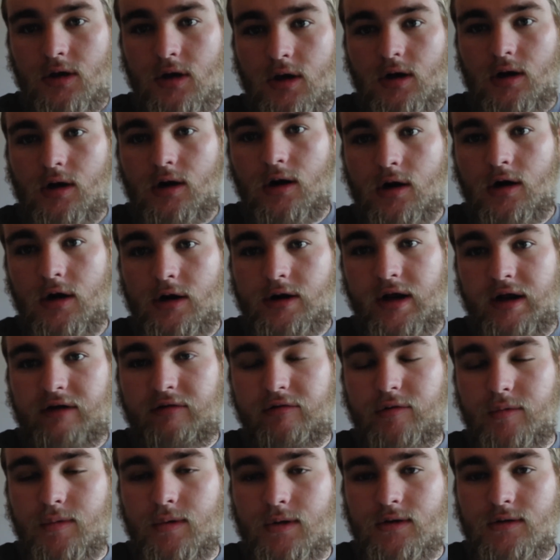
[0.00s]
our
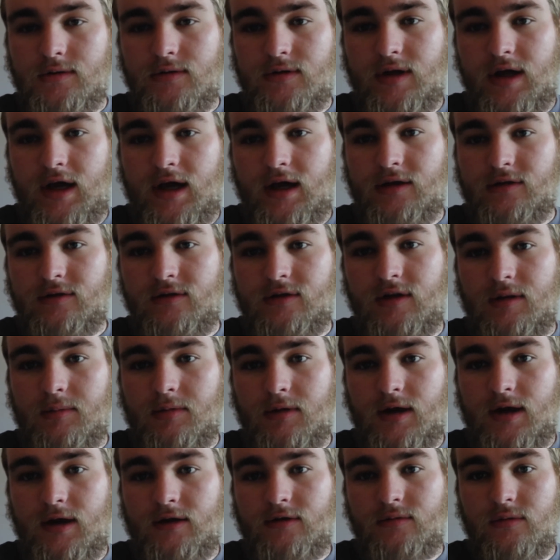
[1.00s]
inevitable dance in the
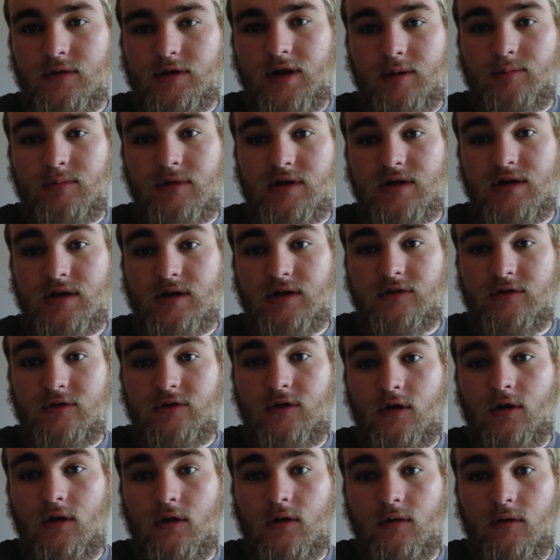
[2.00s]
playoffs with Edmonton is
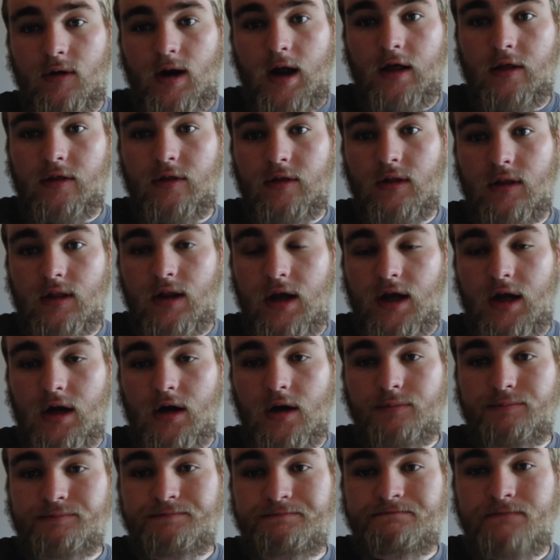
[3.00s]
sooner rather than later.
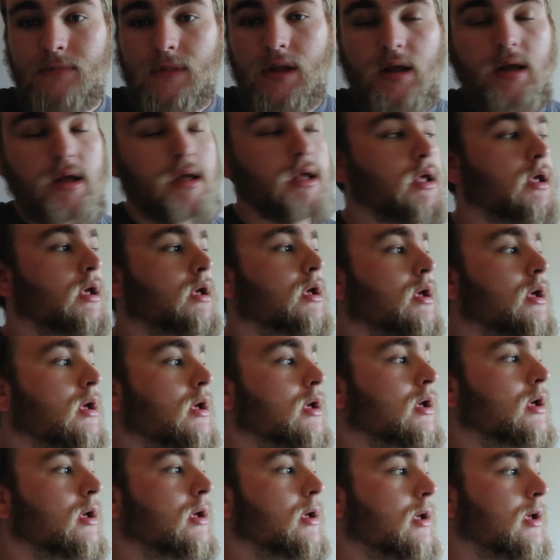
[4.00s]

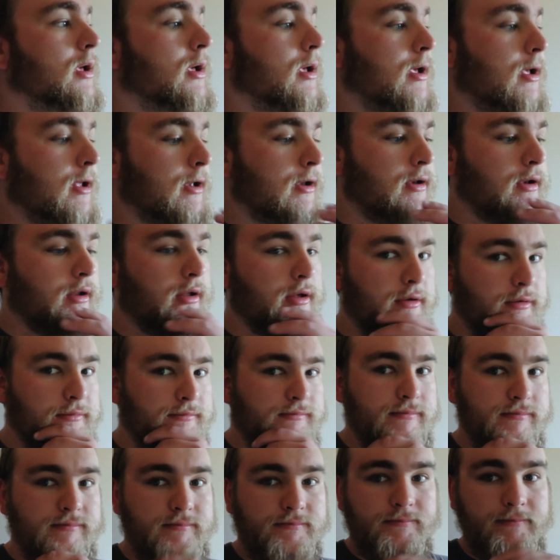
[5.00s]
And
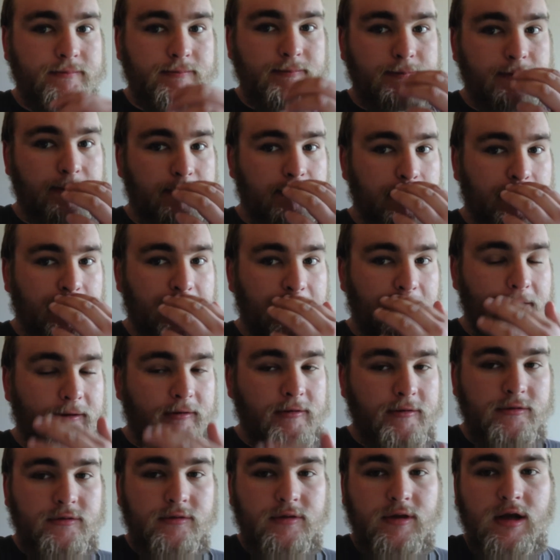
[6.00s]
I
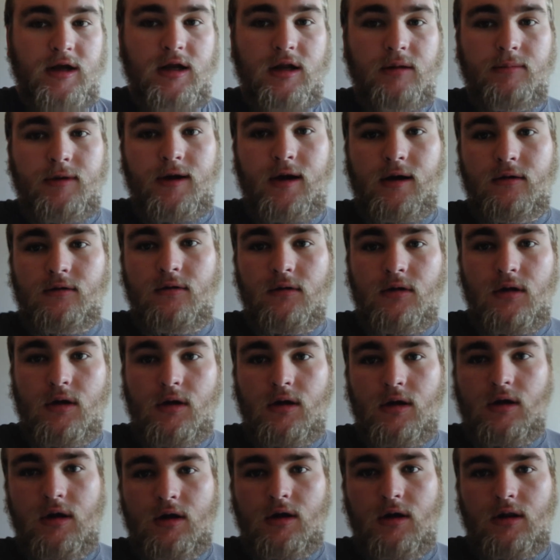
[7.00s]
was thinking about
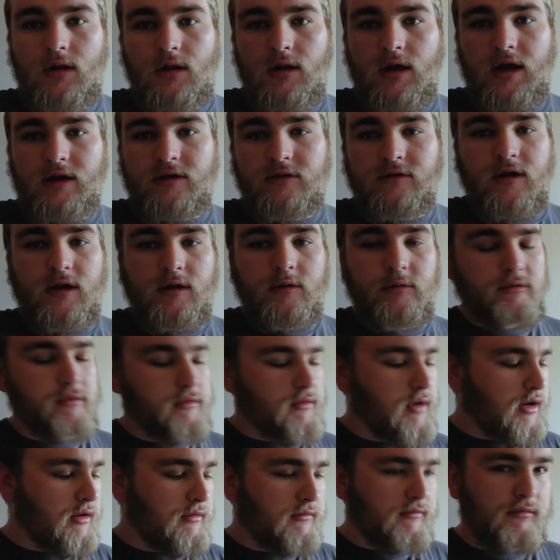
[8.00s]
last night, it was
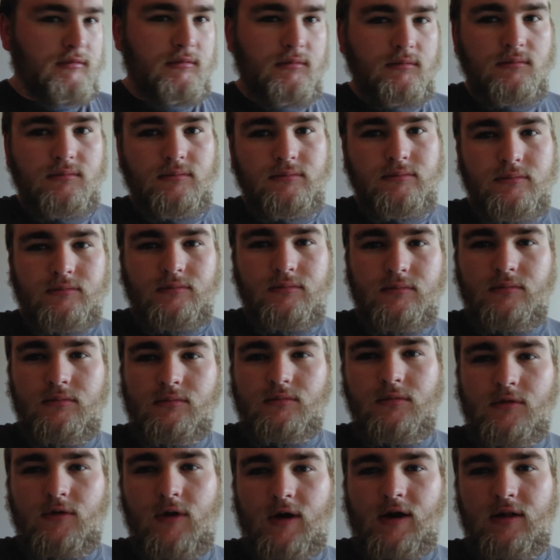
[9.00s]
a
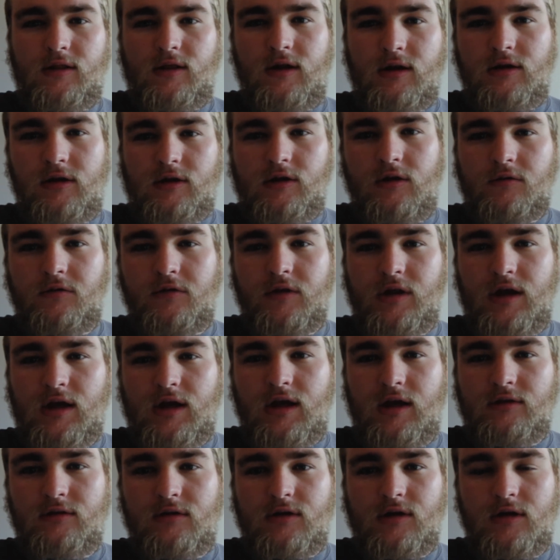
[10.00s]
great thing to do for the
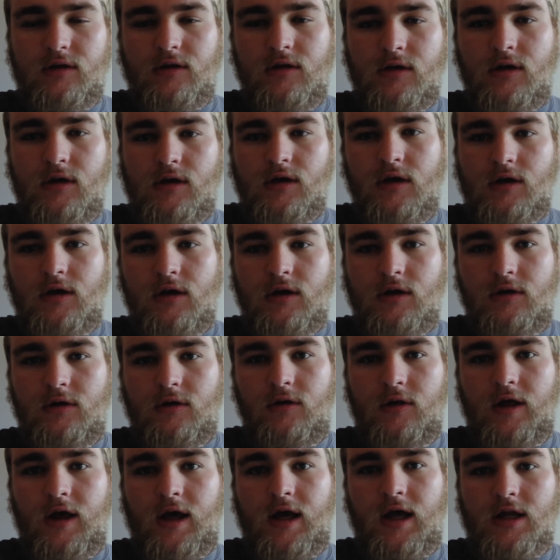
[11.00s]
Kings to do
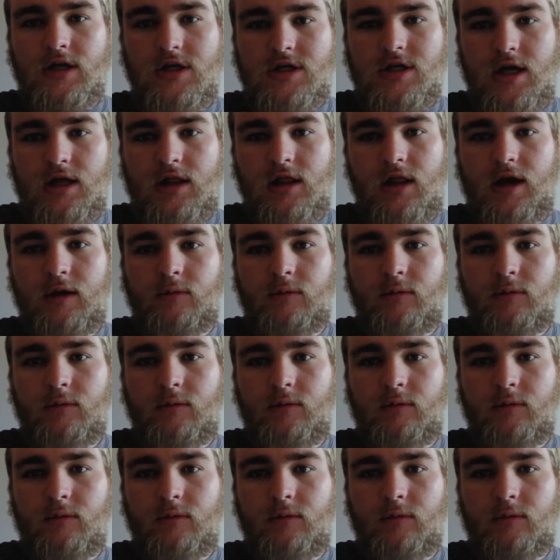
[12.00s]
the handshake line